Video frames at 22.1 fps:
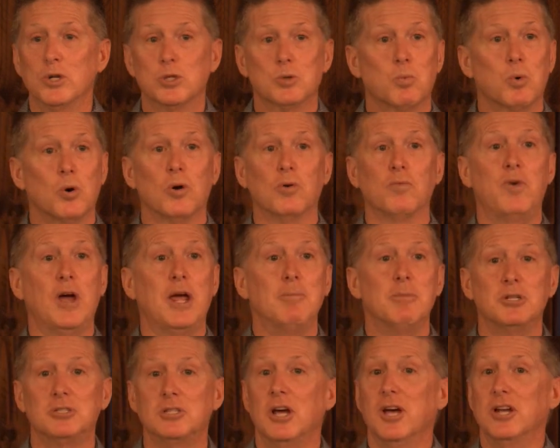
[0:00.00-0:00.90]
was world
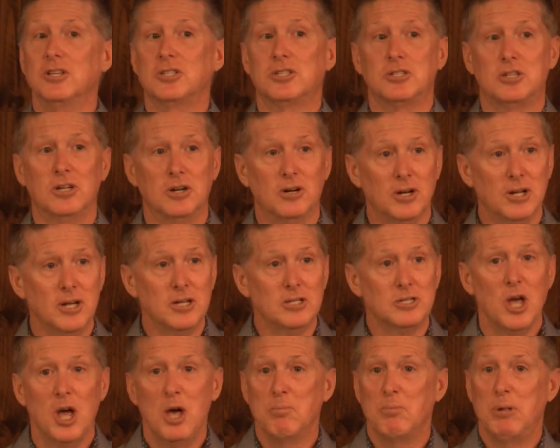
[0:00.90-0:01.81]
famous, still
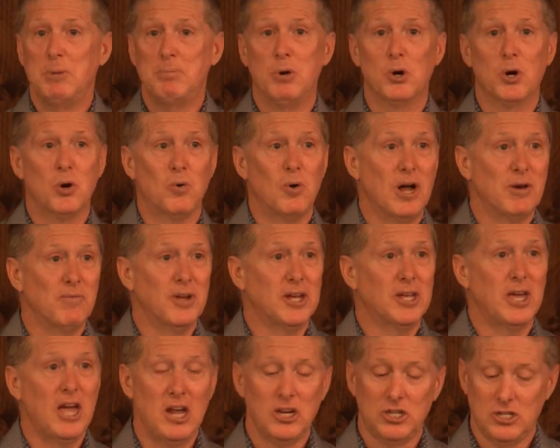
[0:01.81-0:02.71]
is. People go on
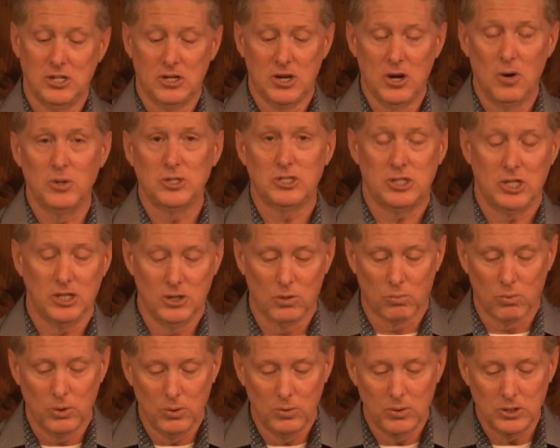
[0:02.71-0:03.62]
vacation to go and see
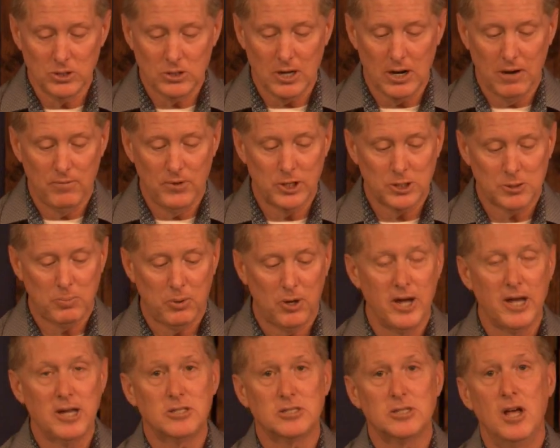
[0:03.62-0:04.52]
the ruins of this
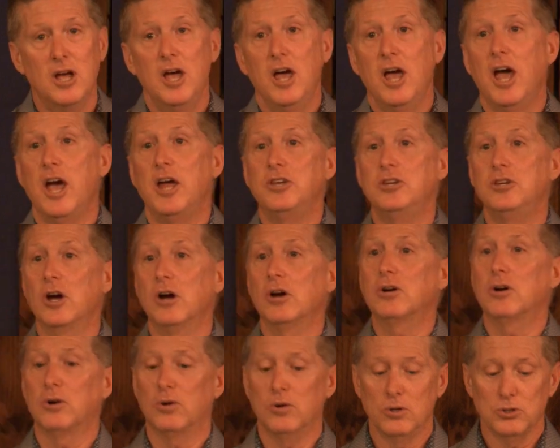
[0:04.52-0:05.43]
place, and
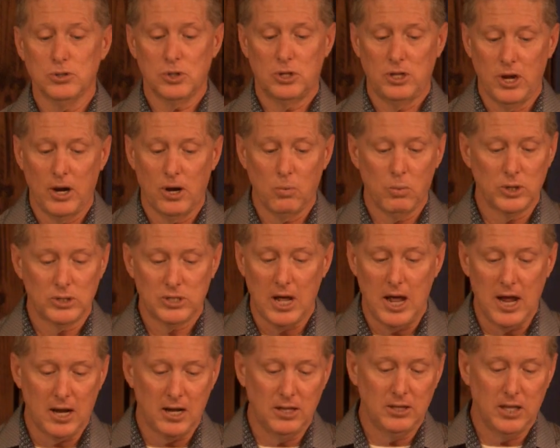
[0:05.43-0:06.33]
young girls there were
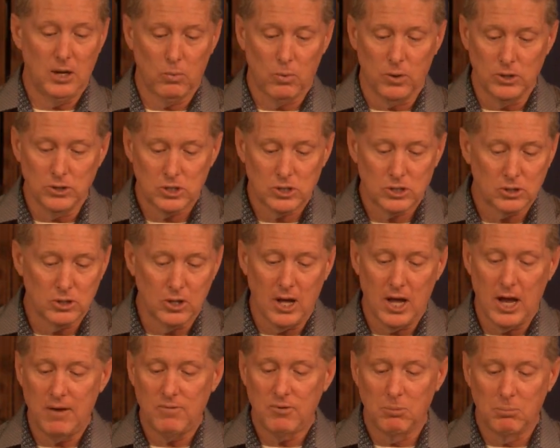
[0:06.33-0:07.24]
taken, they were
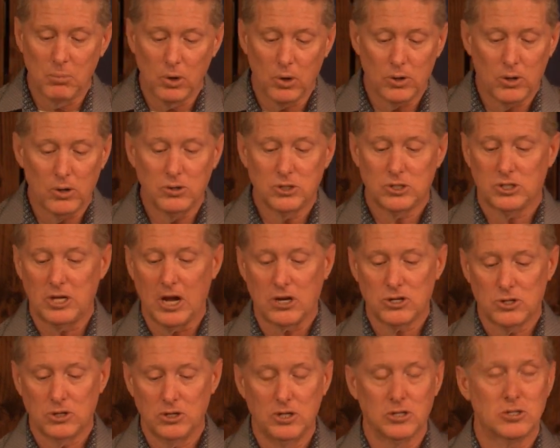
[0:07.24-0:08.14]
enslaved, murdered,
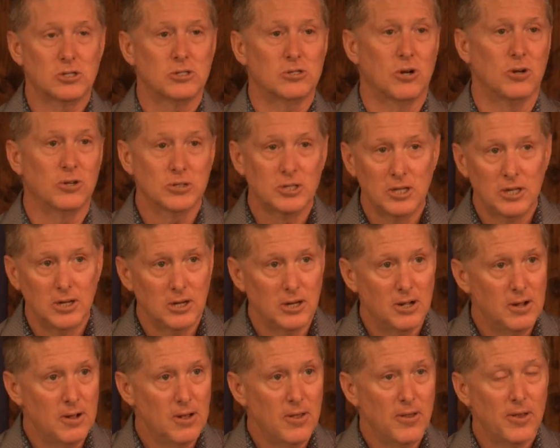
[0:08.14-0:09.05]
sexually assaulted
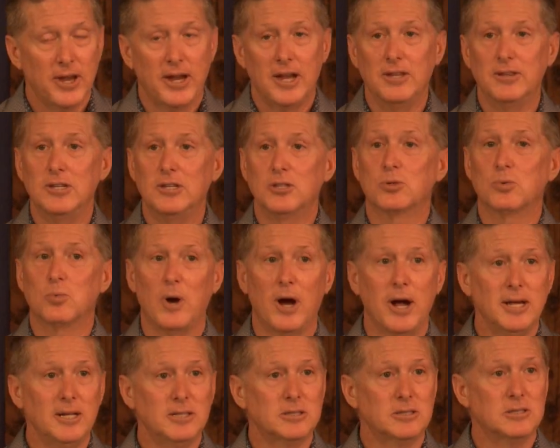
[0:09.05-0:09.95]
in these
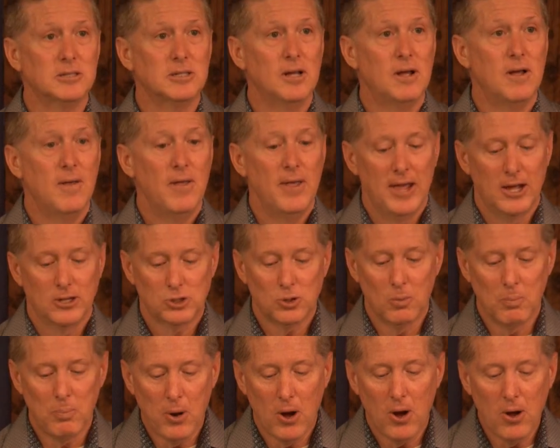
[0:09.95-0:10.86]
rites. And
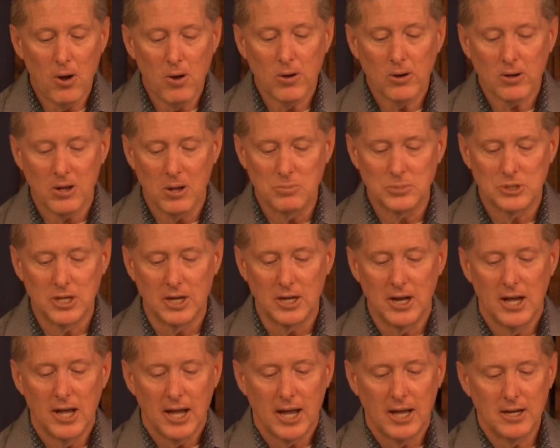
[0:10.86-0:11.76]
so Paul comes
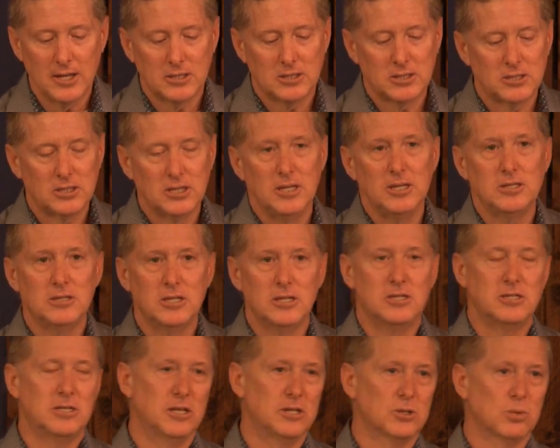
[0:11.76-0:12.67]
in and he
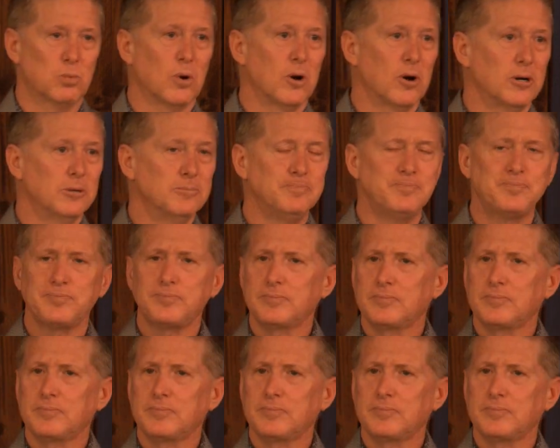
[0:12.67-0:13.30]
seizes this word